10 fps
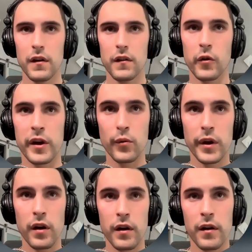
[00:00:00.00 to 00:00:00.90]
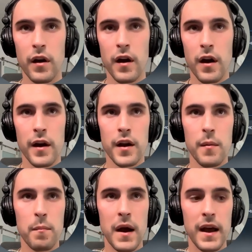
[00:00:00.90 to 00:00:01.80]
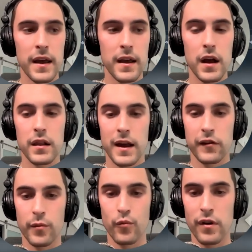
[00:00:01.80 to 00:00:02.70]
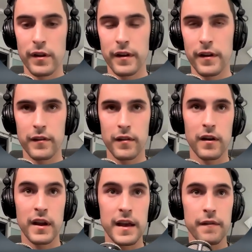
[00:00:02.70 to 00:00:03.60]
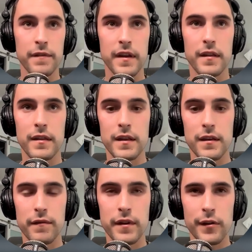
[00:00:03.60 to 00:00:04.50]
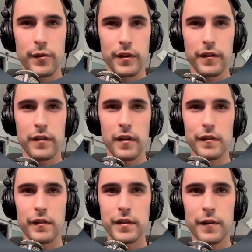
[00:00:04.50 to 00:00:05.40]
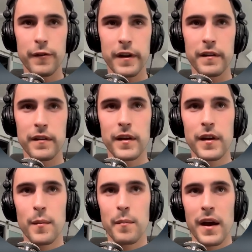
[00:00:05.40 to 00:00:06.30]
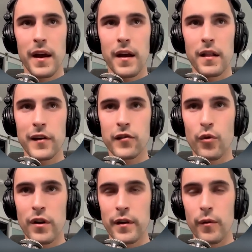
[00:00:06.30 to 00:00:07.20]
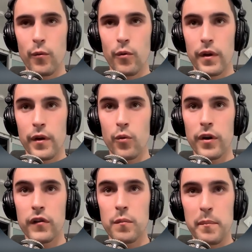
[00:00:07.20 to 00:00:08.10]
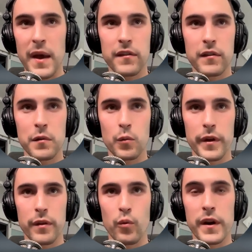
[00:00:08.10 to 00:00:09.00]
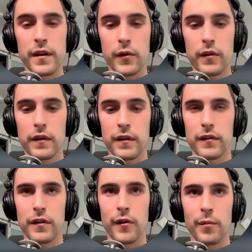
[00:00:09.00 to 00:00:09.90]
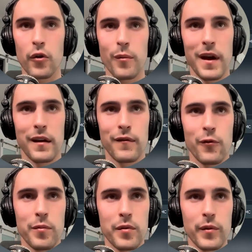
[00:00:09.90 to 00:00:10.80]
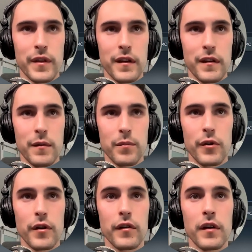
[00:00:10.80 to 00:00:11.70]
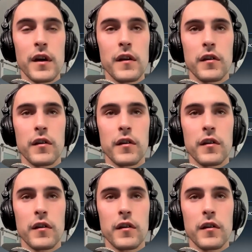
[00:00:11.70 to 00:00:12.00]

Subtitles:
So here we are on my Ethereum wallet, and sorry if the video looks different. My Ethereum wallet, it works best with Windows, and so I'm going back and forth between these computers.